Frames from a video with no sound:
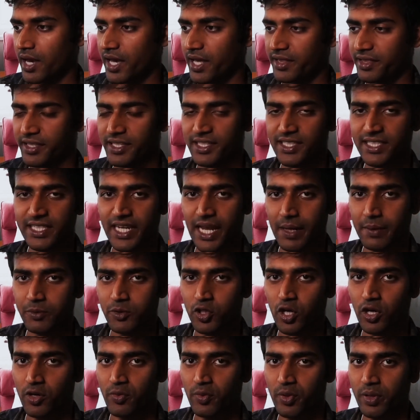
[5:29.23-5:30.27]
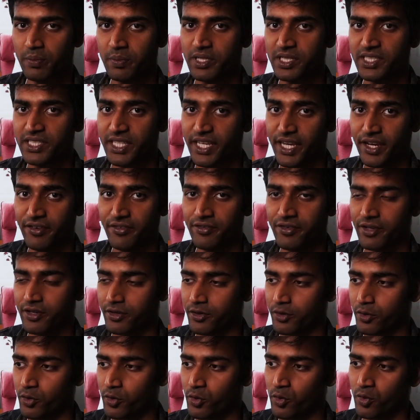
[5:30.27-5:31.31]
And this snapshot will be saved
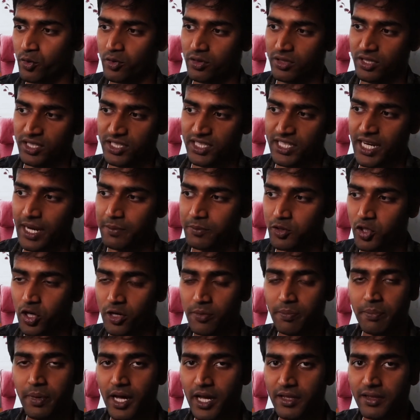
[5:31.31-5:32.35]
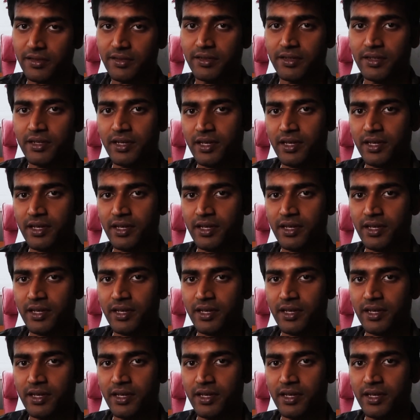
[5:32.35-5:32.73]
to the snapshot path.